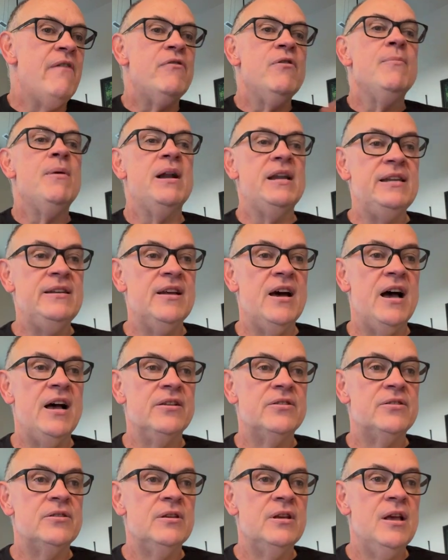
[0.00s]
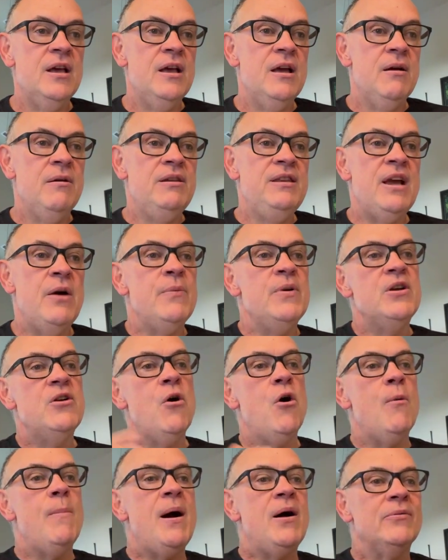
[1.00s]
Everybody does. Yet
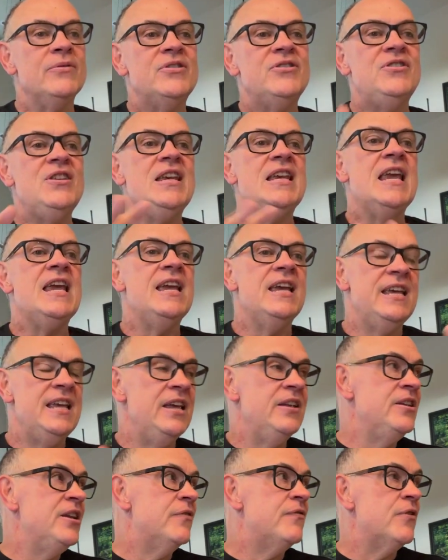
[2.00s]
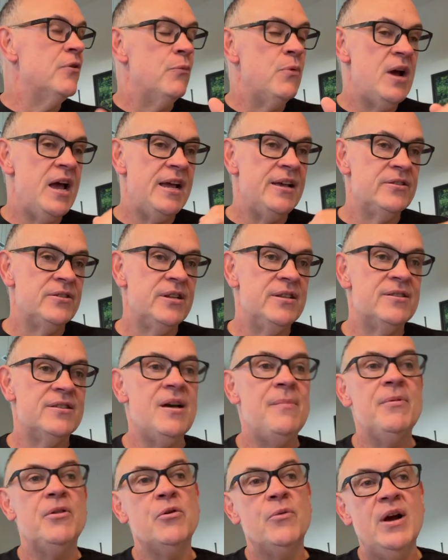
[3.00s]
we go about seeking it in different ways.
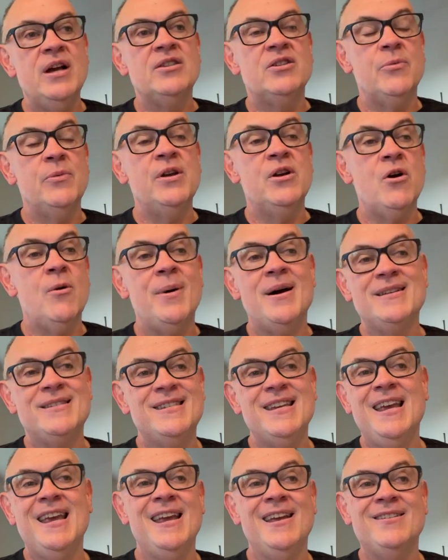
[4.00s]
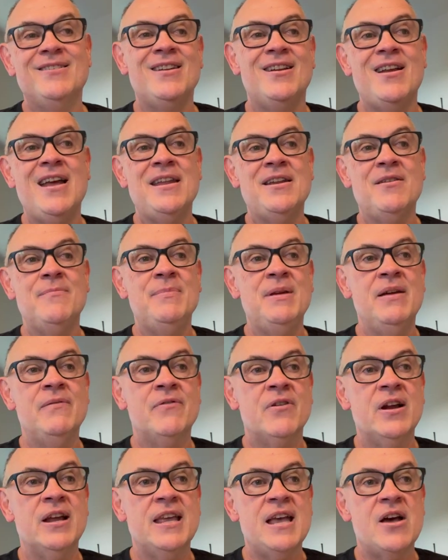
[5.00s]
And some of the ways that we go about seeking it end up
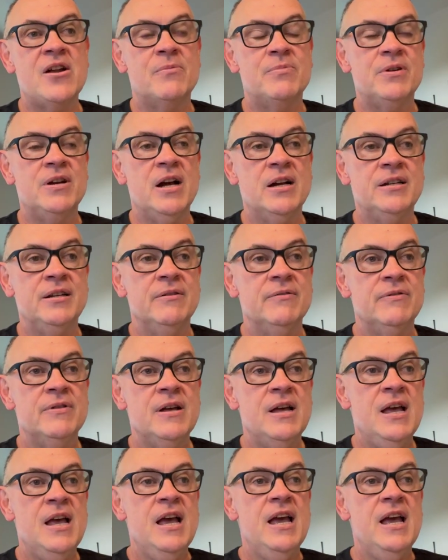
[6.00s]
being very counterproductive.